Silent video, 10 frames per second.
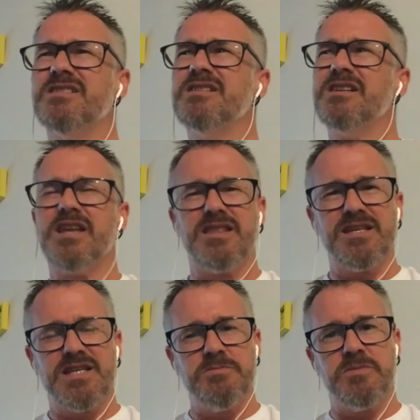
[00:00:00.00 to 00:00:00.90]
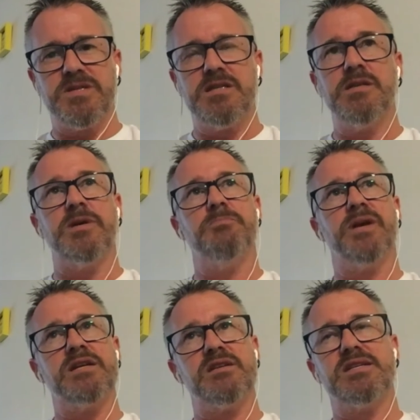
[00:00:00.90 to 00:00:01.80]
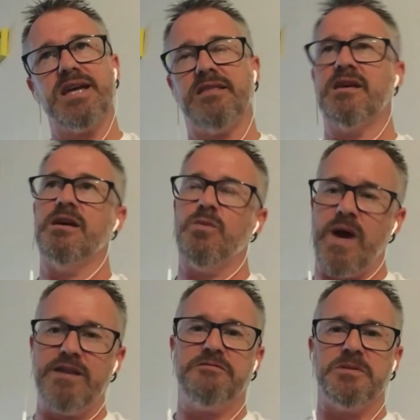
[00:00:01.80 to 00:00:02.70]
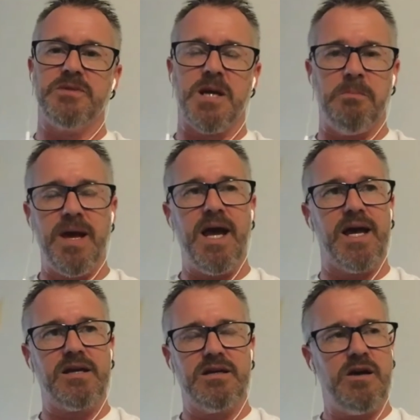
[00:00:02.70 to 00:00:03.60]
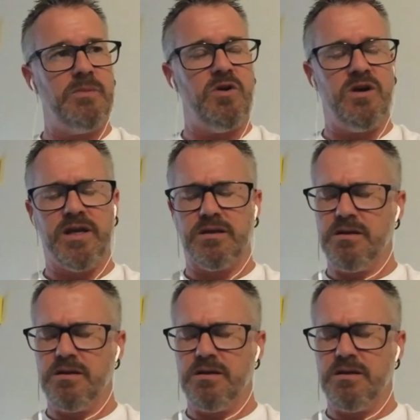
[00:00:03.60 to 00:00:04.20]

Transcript: no, that, that seems a bit silly to me. But as I sat there waiting for them to come back, I'm like,